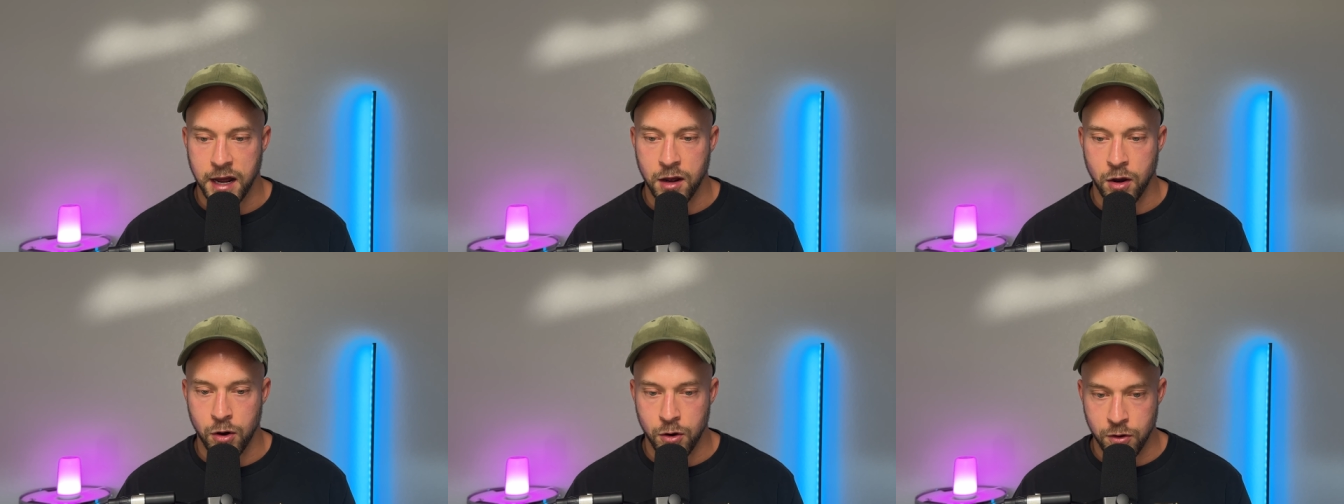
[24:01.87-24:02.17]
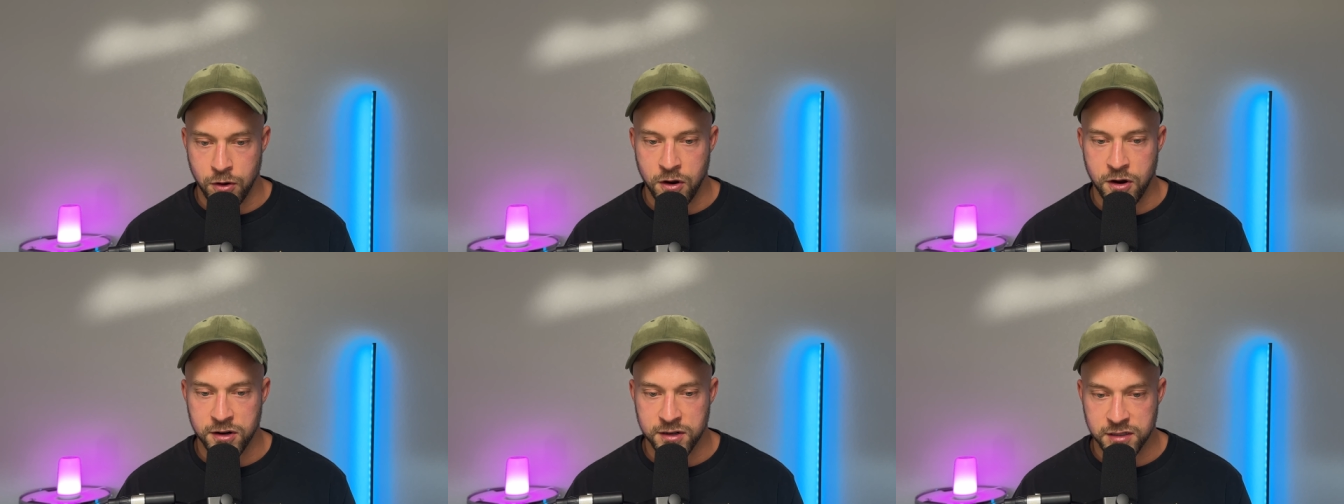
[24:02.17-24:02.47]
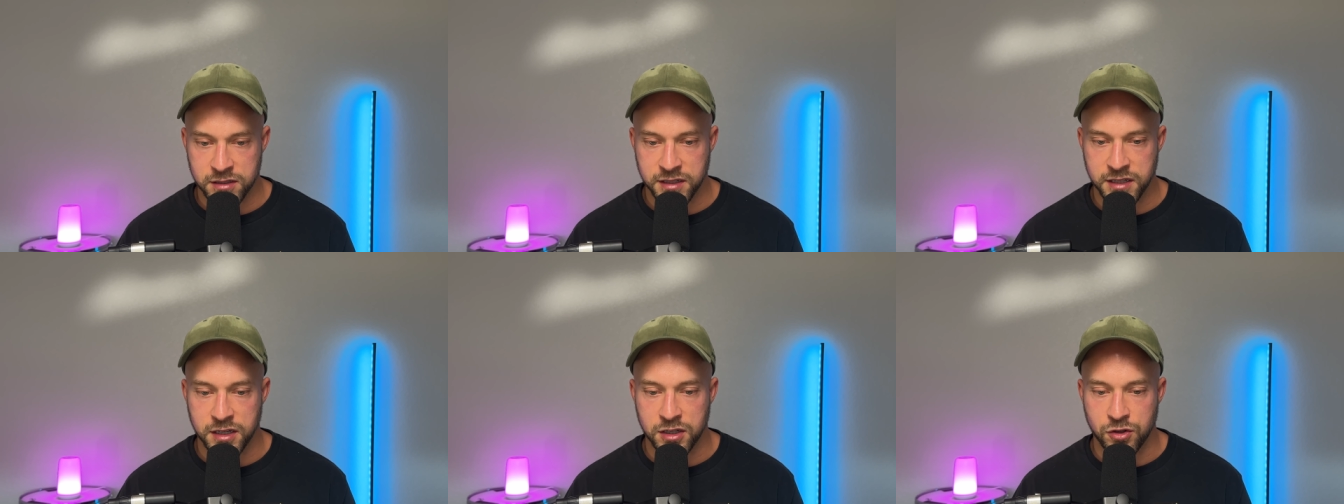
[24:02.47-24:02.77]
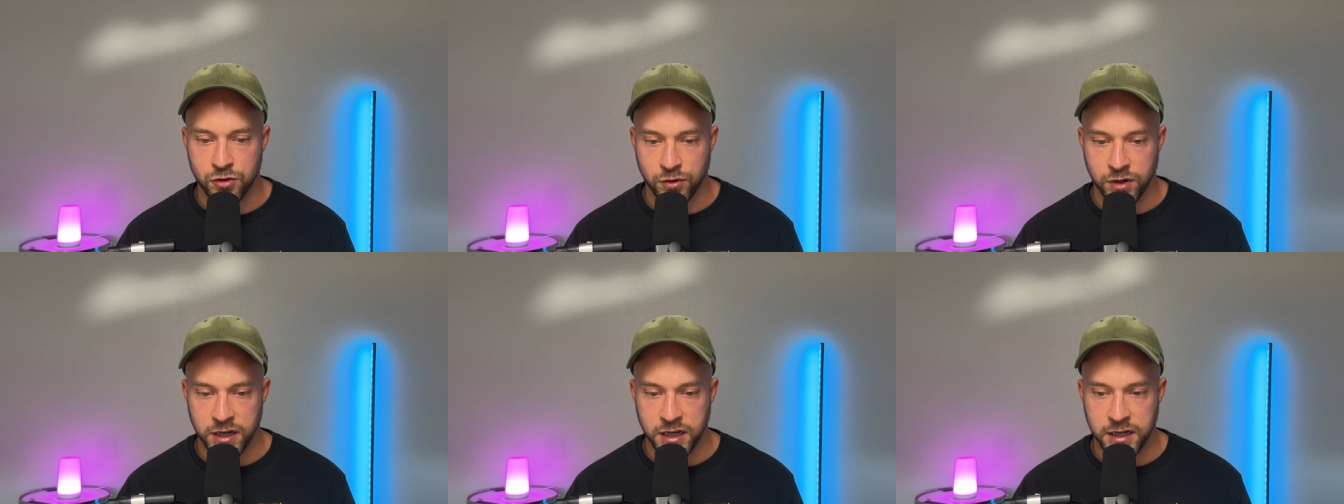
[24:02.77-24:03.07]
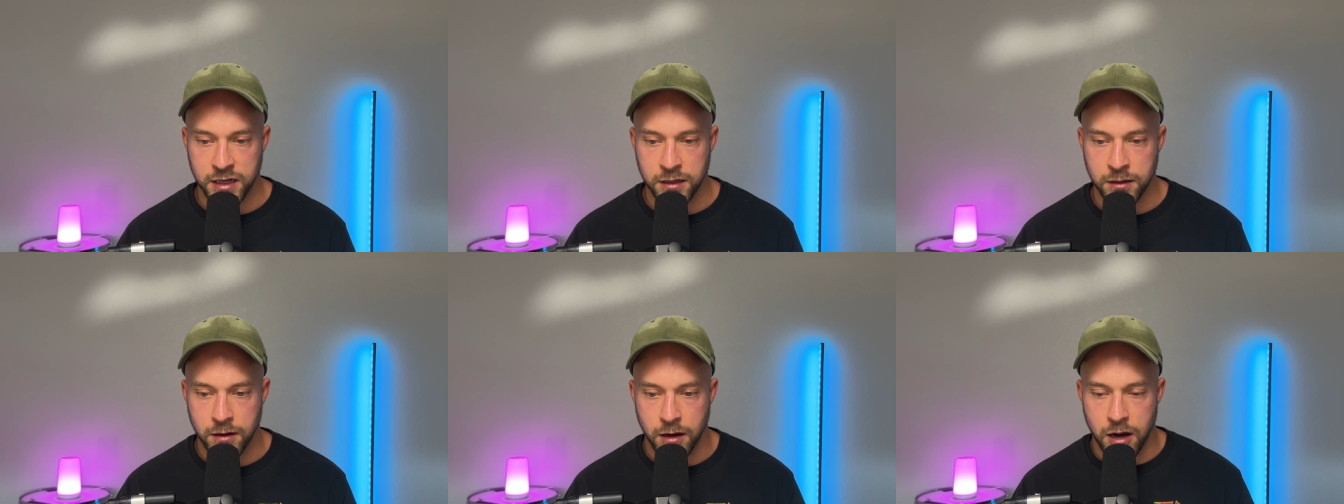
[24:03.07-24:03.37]
wholeheartedly
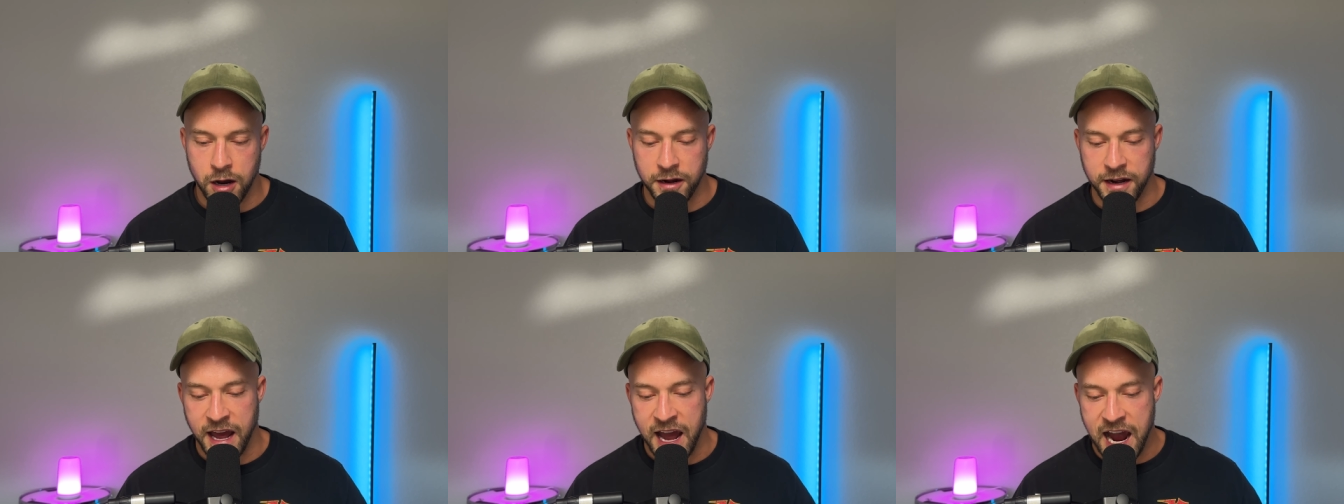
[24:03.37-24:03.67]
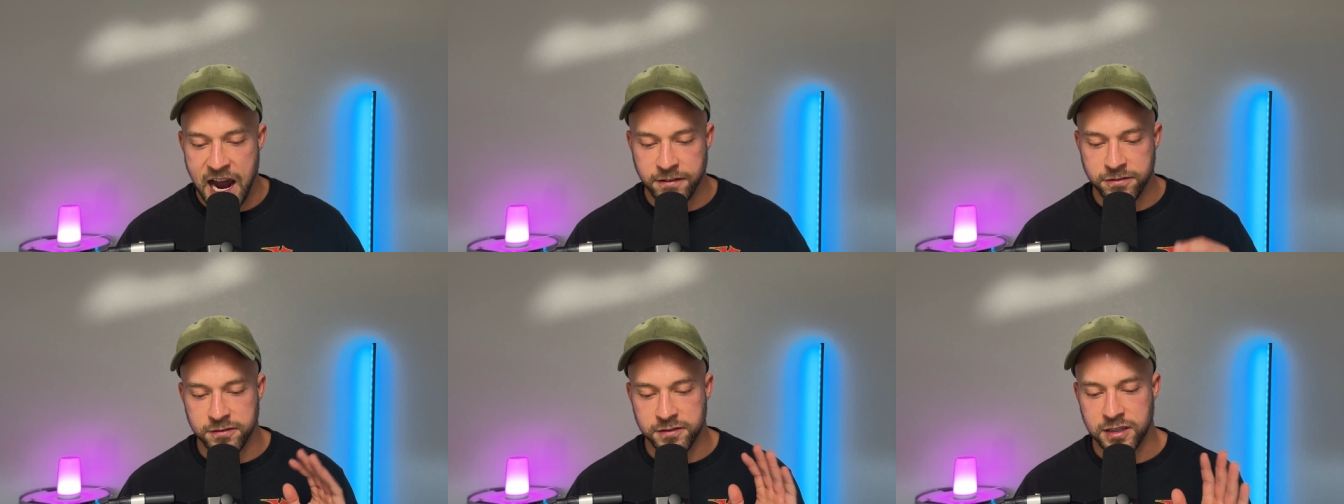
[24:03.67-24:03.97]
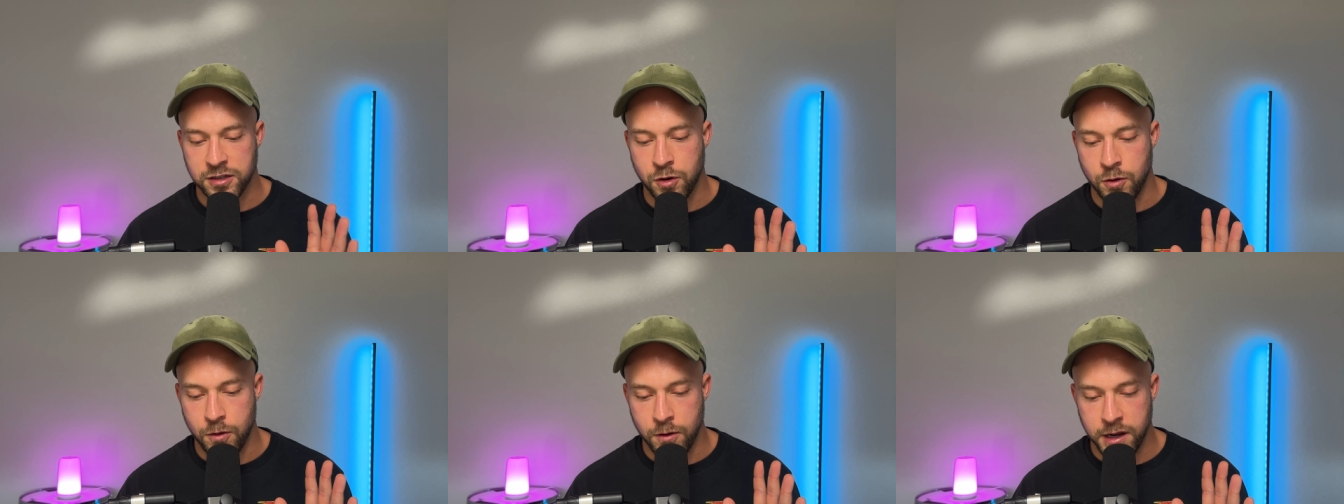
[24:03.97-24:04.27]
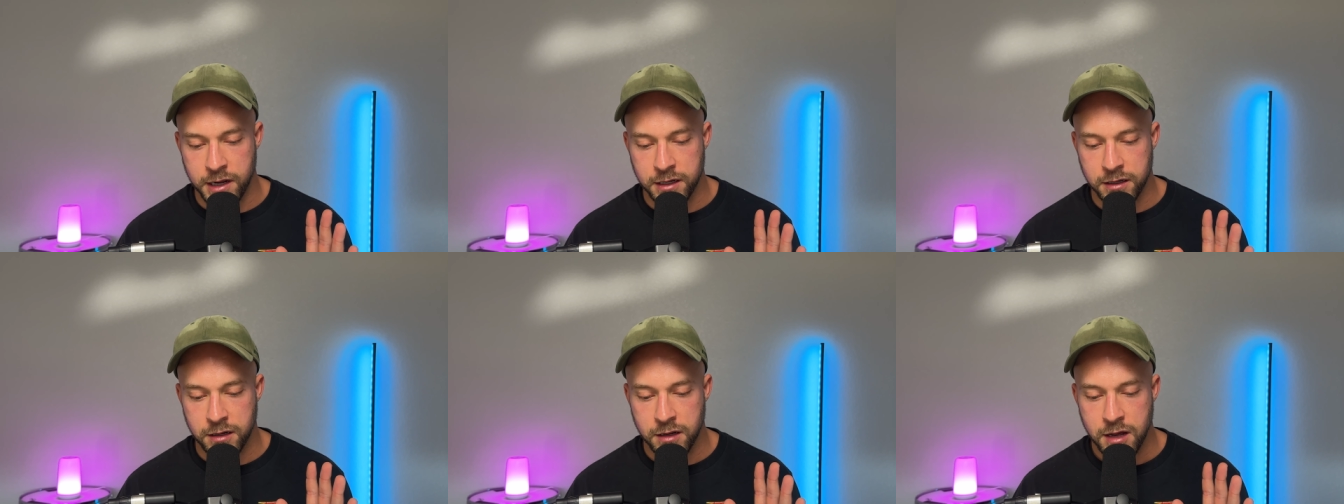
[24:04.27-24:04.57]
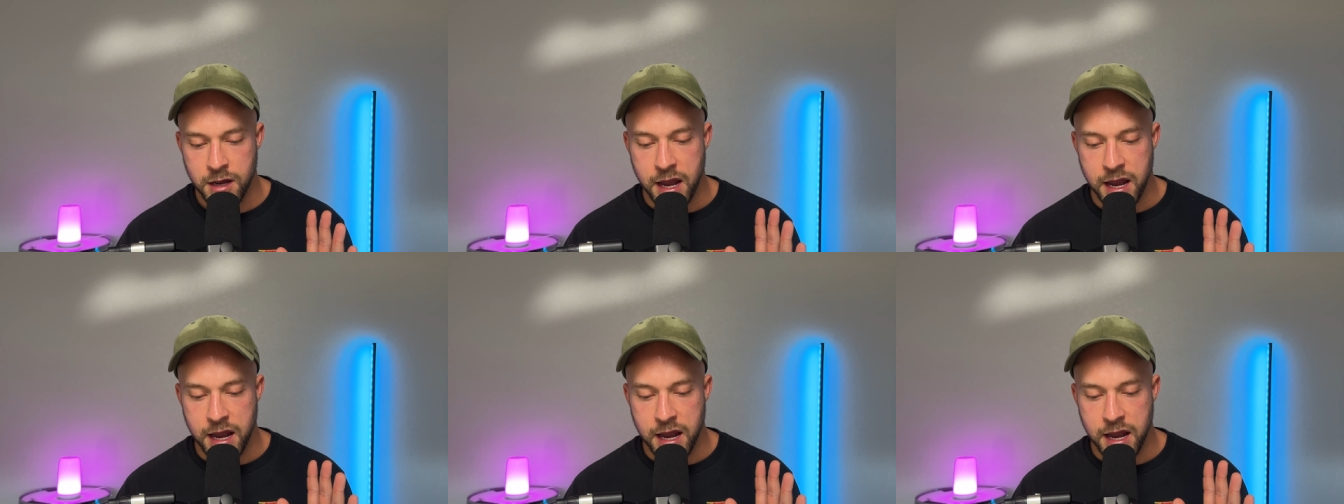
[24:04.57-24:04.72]
agree on half of the coin,